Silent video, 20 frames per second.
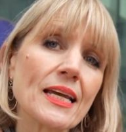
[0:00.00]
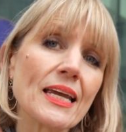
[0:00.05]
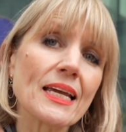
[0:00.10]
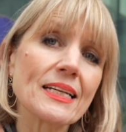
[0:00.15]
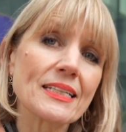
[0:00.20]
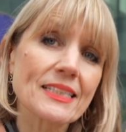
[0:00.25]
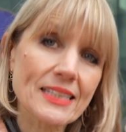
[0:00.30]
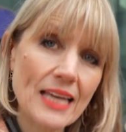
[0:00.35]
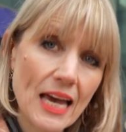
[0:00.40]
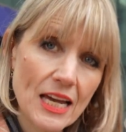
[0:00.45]

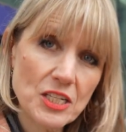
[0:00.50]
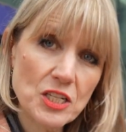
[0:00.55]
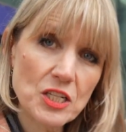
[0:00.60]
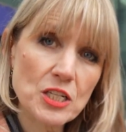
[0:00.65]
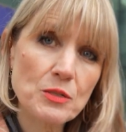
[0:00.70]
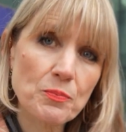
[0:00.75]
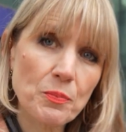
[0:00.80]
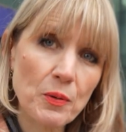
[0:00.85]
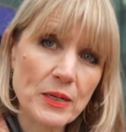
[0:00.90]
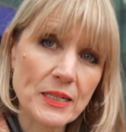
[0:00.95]
In
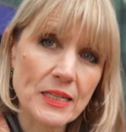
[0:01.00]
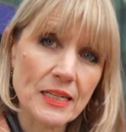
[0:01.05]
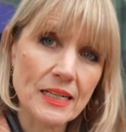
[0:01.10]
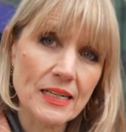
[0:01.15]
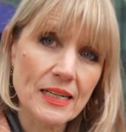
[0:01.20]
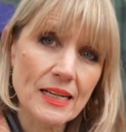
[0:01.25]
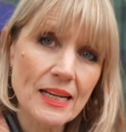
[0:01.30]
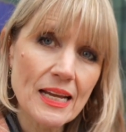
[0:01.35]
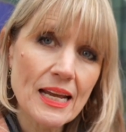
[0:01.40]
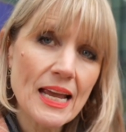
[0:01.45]
Thatcher's
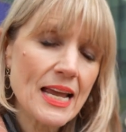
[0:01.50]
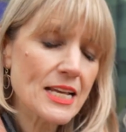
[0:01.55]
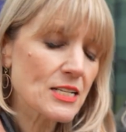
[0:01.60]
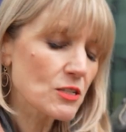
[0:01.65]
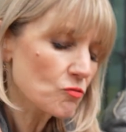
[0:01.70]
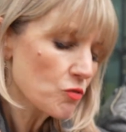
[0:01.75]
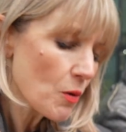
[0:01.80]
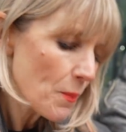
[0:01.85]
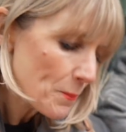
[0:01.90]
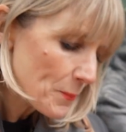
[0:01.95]
Britain,
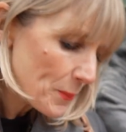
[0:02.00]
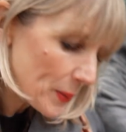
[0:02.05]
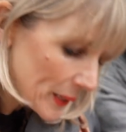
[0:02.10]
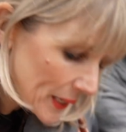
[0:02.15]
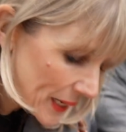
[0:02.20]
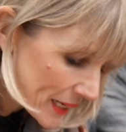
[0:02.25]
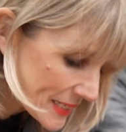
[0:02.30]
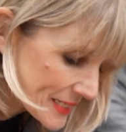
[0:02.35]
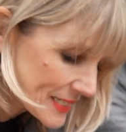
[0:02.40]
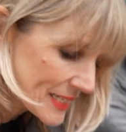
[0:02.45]
his
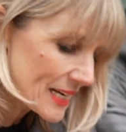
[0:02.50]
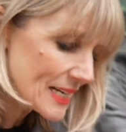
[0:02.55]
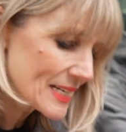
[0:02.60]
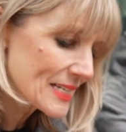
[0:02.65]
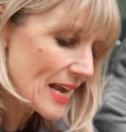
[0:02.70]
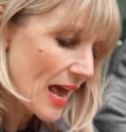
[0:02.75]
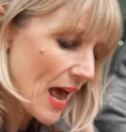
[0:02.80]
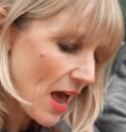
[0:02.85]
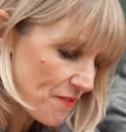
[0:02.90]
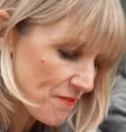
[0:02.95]
repeated
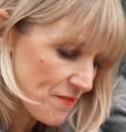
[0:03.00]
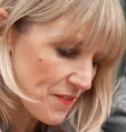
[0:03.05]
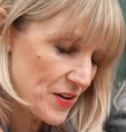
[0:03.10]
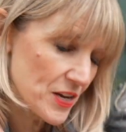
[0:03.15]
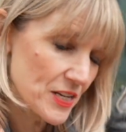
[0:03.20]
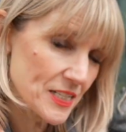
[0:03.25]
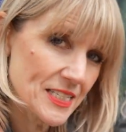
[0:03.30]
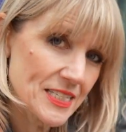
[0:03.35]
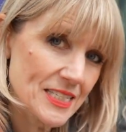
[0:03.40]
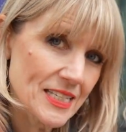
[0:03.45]

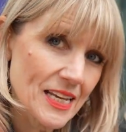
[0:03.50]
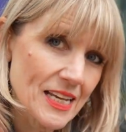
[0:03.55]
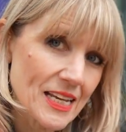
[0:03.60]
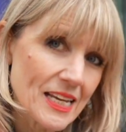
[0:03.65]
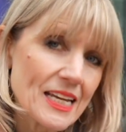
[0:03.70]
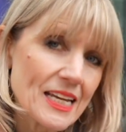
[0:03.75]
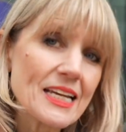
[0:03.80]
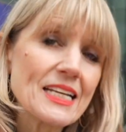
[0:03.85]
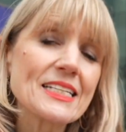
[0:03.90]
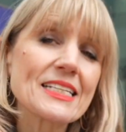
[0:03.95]
efforts
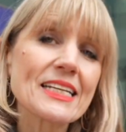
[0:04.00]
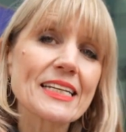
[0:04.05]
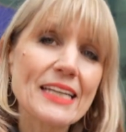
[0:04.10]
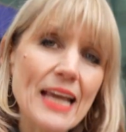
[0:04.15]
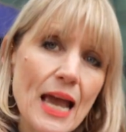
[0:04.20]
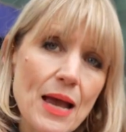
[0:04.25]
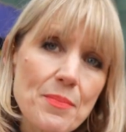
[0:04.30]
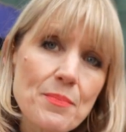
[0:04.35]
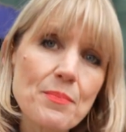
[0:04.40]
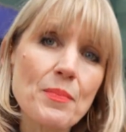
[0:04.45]
to
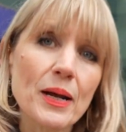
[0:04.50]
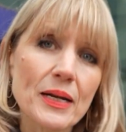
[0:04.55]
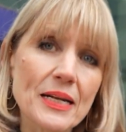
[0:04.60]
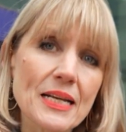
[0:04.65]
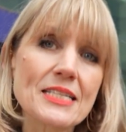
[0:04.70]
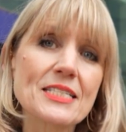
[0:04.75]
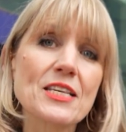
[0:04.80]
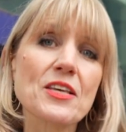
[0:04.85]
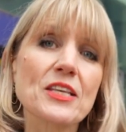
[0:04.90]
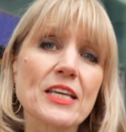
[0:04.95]
get
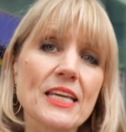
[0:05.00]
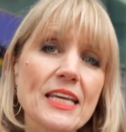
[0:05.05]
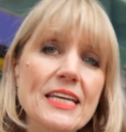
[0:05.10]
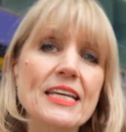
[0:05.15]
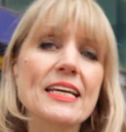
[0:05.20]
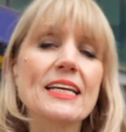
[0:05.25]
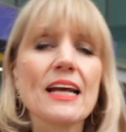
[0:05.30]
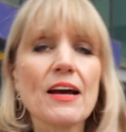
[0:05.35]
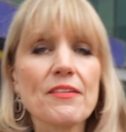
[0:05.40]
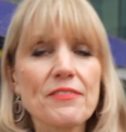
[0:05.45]
money so that he
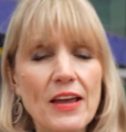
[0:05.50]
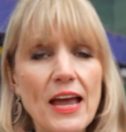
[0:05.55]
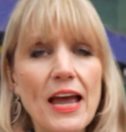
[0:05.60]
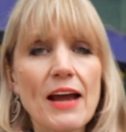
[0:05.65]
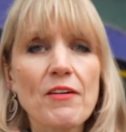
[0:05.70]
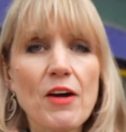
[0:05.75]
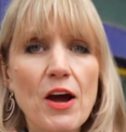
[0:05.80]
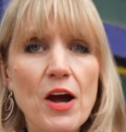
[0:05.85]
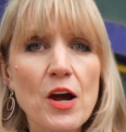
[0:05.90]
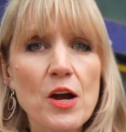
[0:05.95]
can have
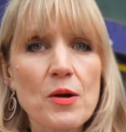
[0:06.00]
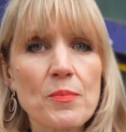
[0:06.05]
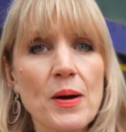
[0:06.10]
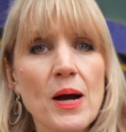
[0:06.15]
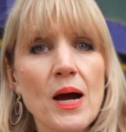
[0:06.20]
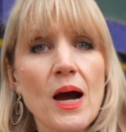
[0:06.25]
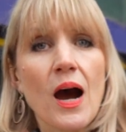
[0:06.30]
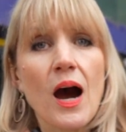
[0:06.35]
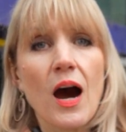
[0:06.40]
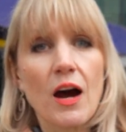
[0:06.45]
care at home
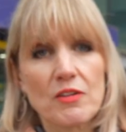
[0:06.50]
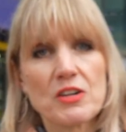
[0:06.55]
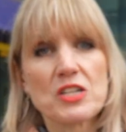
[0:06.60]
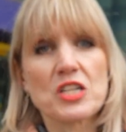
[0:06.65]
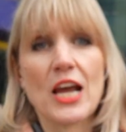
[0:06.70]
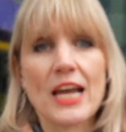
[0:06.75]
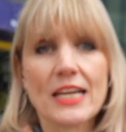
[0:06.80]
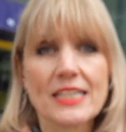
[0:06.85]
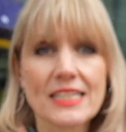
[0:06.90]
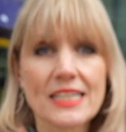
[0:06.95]
are
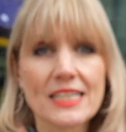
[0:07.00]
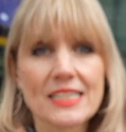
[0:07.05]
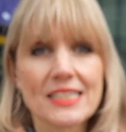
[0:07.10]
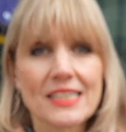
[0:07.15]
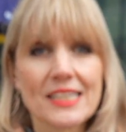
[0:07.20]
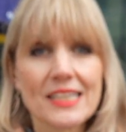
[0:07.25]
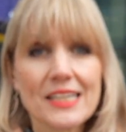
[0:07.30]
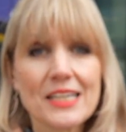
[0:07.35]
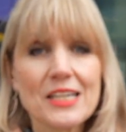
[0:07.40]
rejected.